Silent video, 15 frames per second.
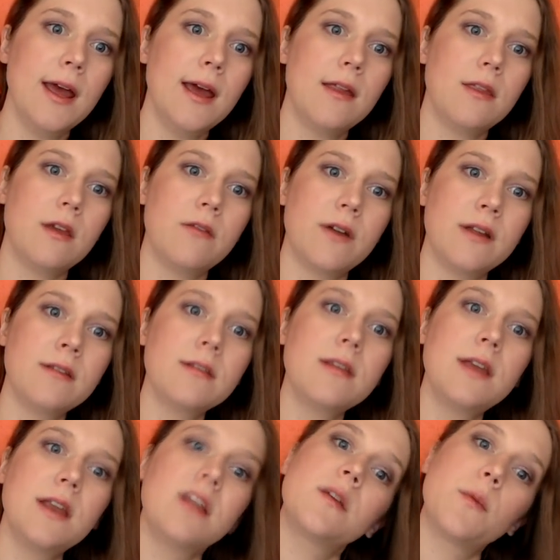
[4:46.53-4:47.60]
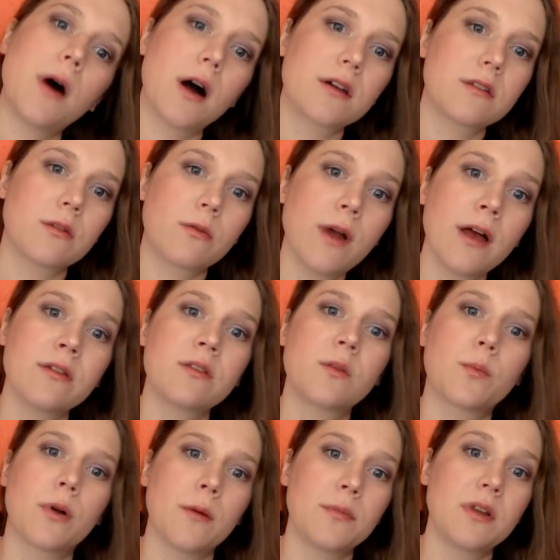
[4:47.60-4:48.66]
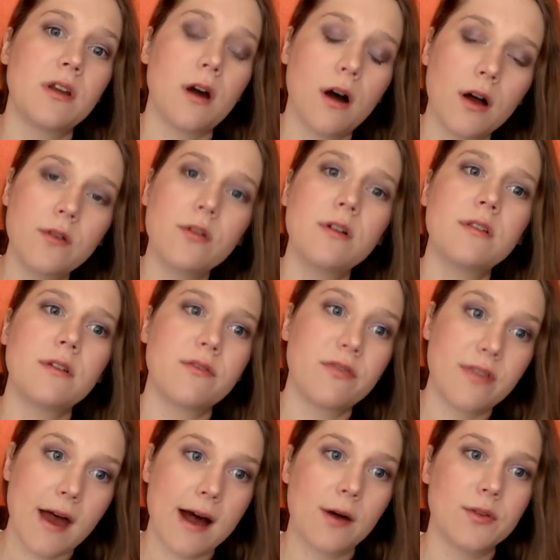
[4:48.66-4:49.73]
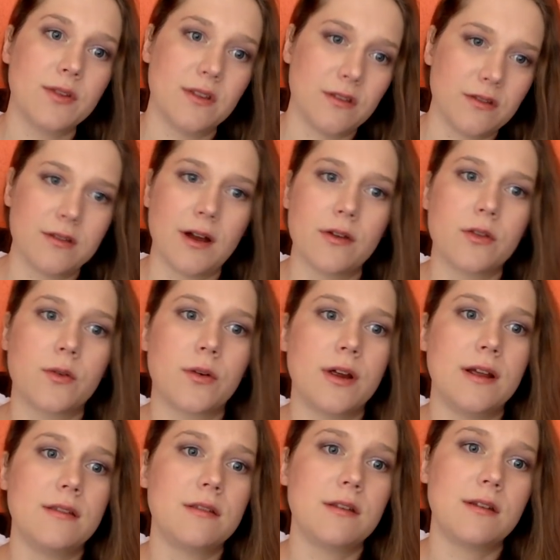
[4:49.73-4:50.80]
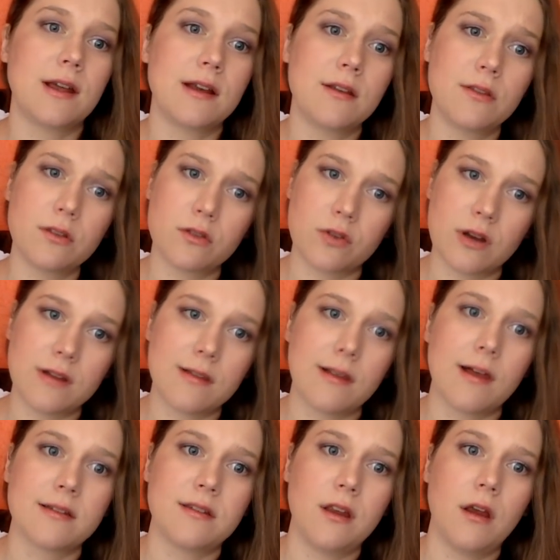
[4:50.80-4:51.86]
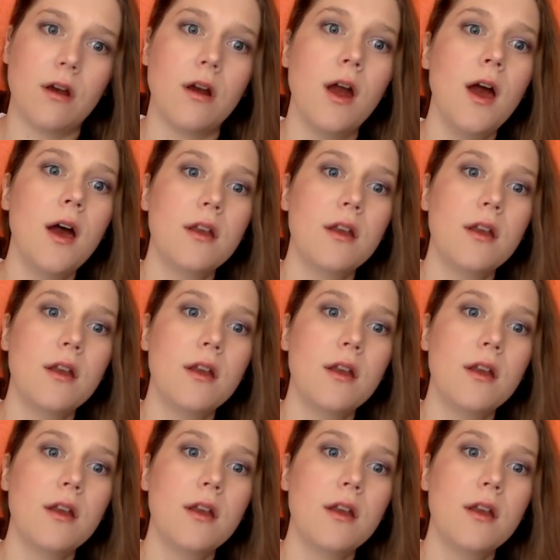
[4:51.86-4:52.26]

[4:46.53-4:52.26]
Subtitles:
The events leading to Park's arrest prompted hundreds of thousands of South Koreans to take to the streets last year,